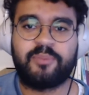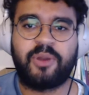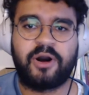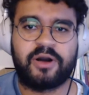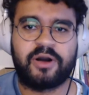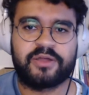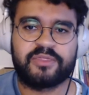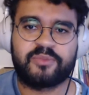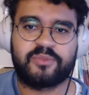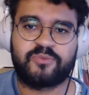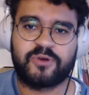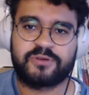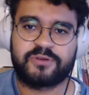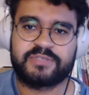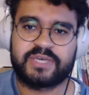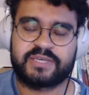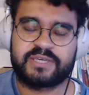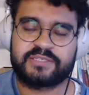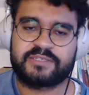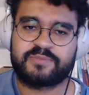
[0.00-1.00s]
part in the
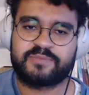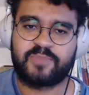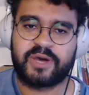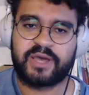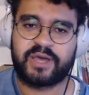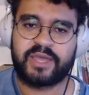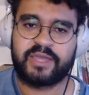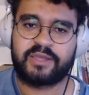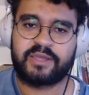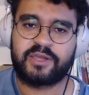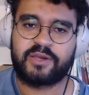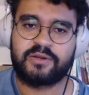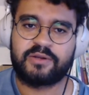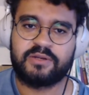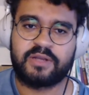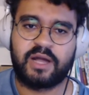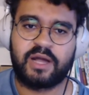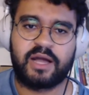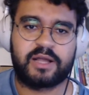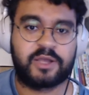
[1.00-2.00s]
protests by
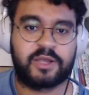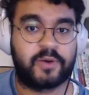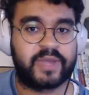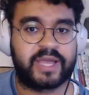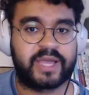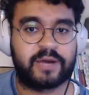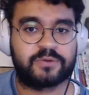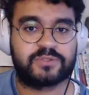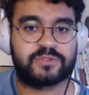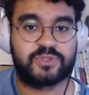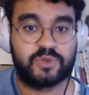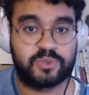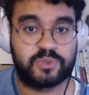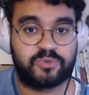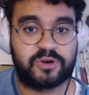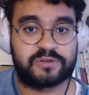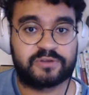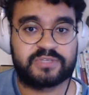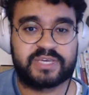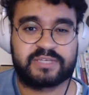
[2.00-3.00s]
uh, going out to a
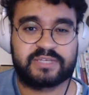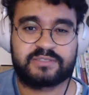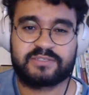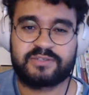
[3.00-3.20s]
protest.